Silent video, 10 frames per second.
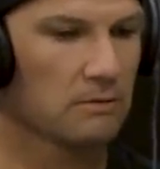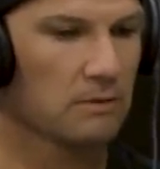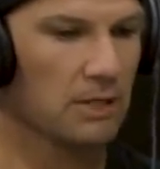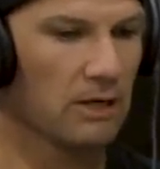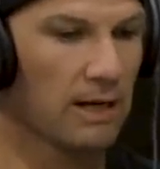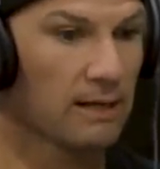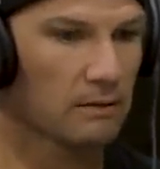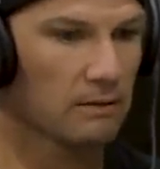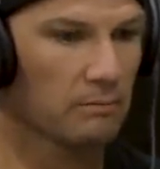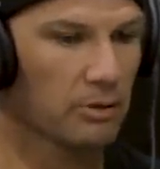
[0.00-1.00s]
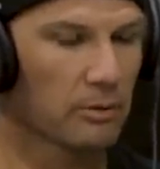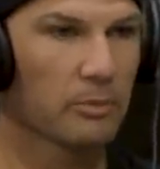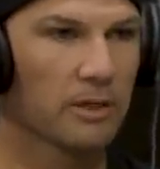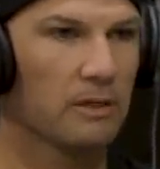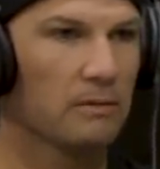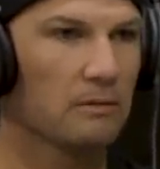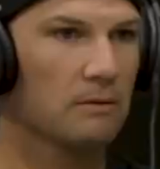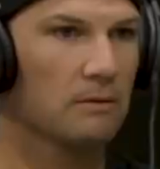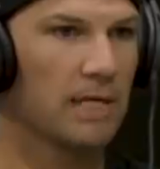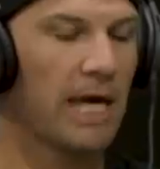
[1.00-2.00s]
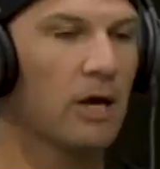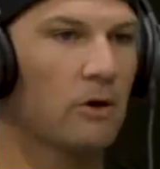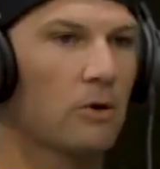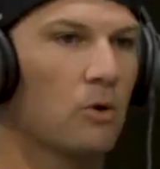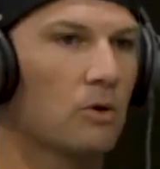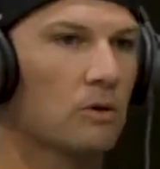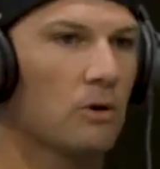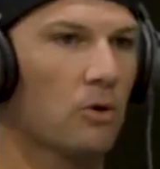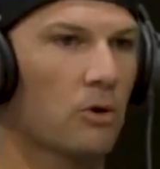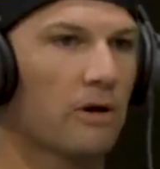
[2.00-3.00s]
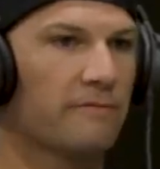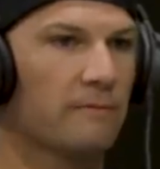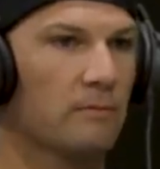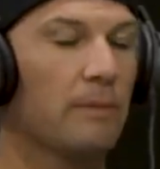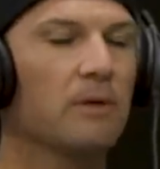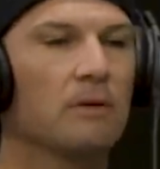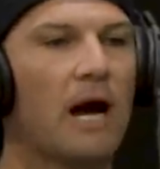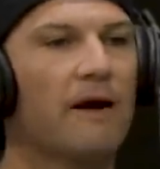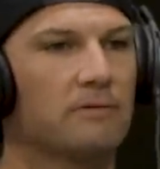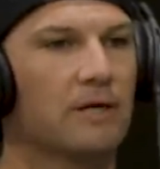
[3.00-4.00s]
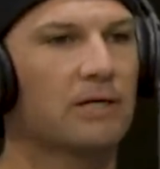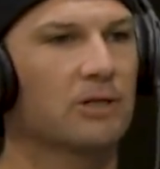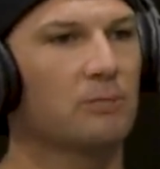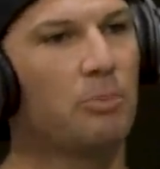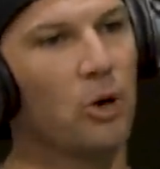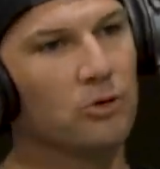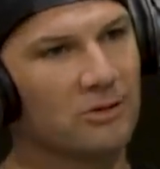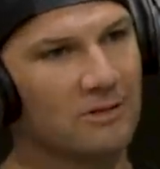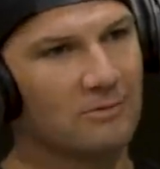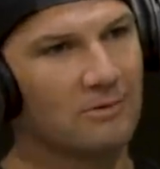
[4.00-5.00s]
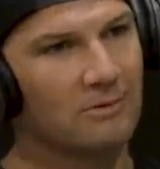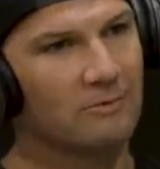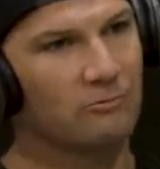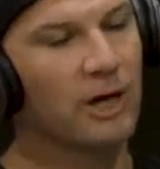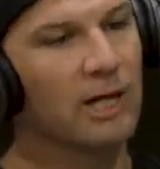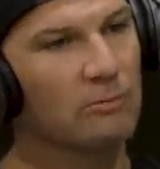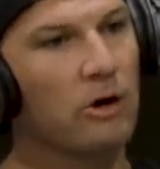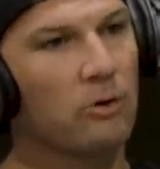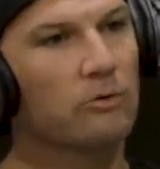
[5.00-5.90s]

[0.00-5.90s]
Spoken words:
I probably care, or I've maybe after, actually post running my own